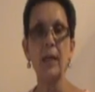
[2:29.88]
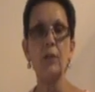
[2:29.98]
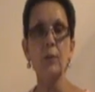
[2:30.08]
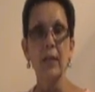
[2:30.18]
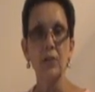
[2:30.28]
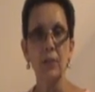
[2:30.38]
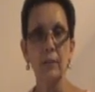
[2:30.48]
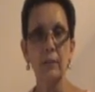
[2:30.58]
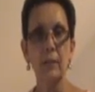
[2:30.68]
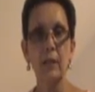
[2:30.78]
and you catch
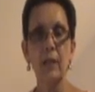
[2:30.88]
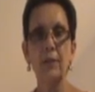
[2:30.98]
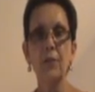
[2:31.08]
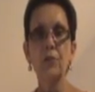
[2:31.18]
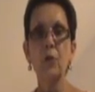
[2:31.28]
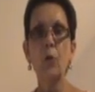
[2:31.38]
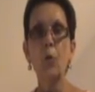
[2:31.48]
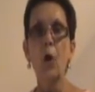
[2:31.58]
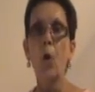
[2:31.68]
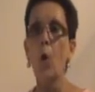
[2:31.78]
it. There's
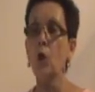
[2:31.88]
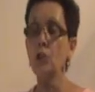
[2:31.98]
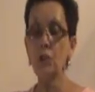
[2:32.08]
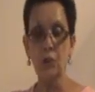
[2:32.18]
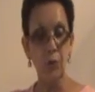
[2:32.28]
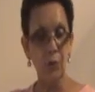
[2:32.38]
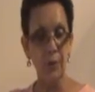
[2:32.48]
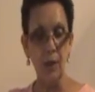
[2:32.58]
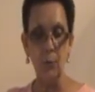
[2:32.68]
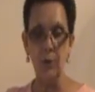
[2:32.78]
no
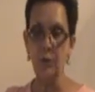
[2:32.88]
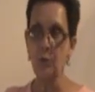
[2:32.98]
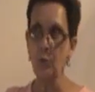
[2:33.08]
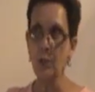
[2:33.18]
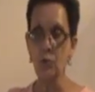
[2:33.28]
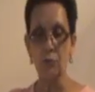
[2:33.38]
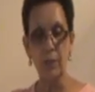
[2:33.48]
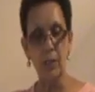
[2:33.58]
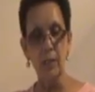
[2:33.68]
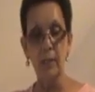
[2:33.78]
concern that when the dog is
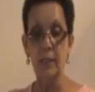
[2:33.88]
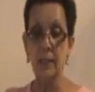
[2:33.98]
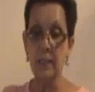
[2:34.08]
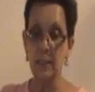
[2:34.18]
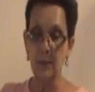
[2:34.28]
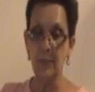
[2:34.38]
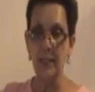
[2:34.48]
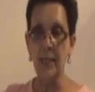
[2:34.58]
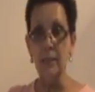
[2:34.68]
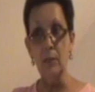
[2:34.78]
ready to
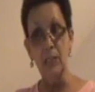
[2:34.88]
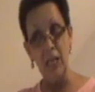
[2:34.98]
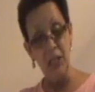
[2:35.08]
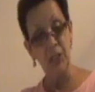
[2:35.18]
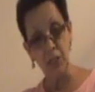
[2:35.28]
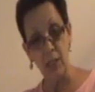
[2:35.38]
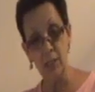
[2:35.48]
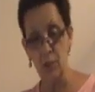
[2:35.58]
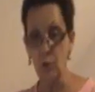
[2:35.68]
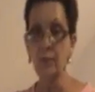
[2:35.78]
eliminate, and it
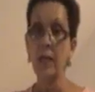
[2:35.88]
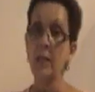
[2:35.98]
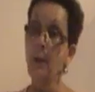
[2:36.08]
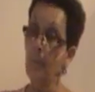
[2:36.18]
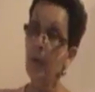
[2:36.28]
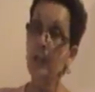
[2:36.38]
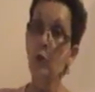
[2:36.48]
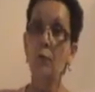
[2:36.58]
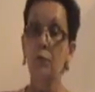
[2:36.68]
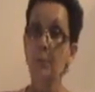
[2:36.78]
does, and you've got to bend
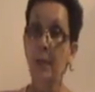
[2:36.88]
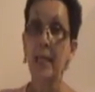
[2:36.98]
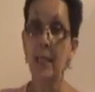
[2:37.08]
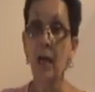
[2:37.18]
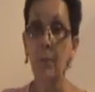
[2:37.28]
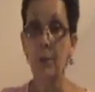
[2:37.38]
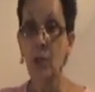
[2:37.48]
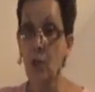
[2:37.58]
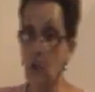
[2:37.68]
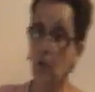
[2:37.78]
over and pick it up,
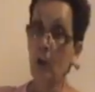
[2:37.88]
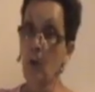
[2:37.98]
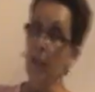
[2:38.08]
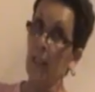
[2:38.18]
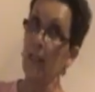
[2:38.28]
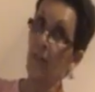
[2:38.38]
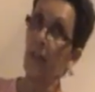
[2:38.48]
you're going like